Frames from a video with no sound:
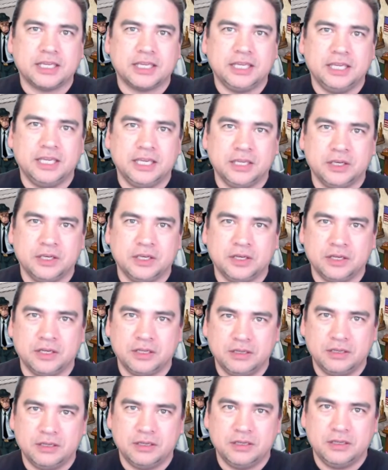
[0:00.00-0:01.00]

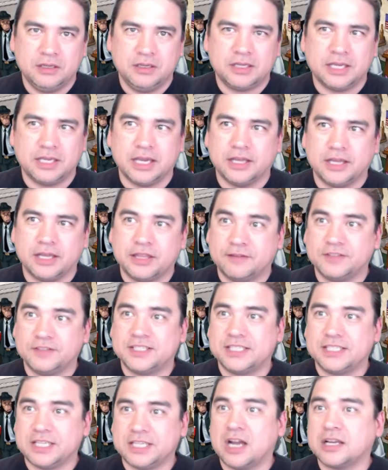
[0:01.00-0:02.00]
They have
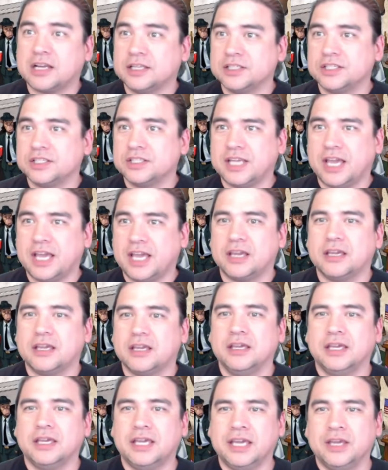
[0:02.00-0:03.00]
stock and stake
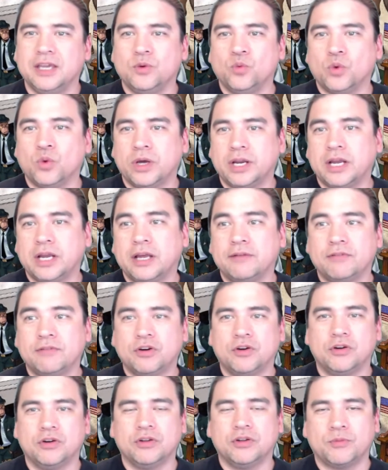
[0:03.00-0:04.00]
in
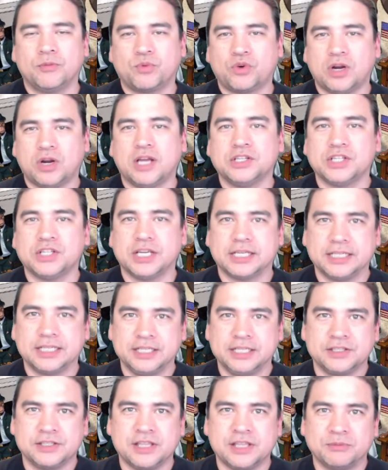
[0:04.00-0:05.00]
whatever the project is
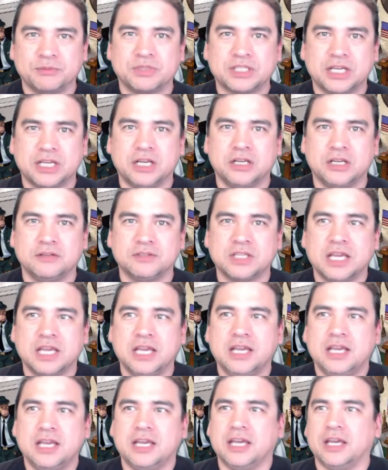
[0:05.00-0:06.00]
themselves.
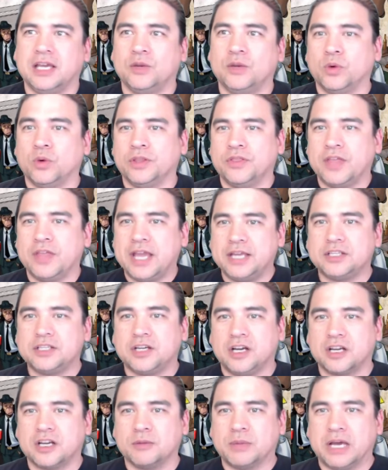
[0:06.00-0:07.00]
And when they
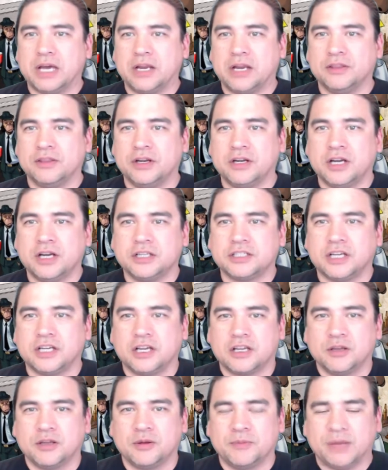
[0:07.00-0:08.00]
talk about it, they're not
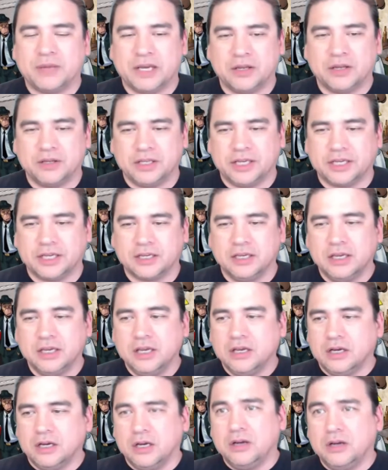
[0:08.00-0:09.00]
talking about like,
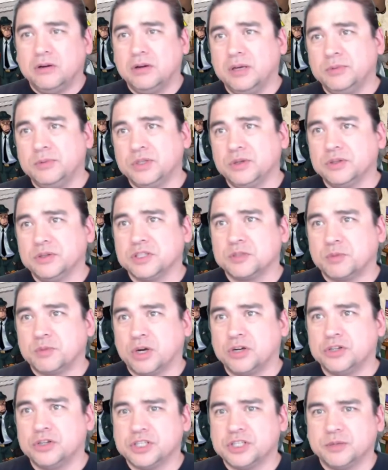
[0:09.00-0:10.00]
oh, I'm doing this
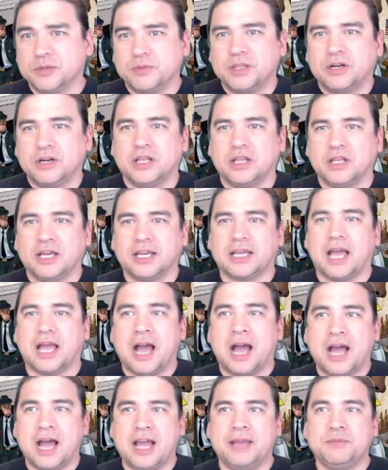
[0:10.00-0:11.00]
partnership. They're like,
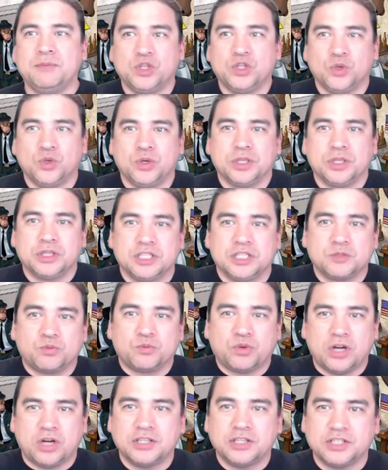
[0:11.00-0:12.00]
I'm doing this
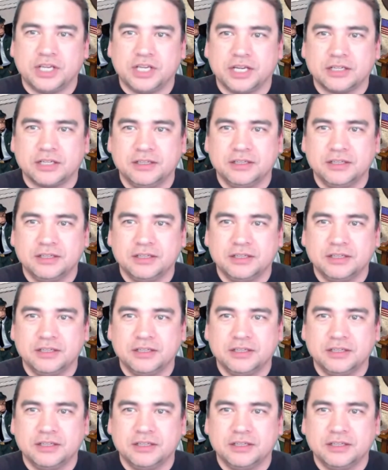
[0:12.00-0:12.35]
project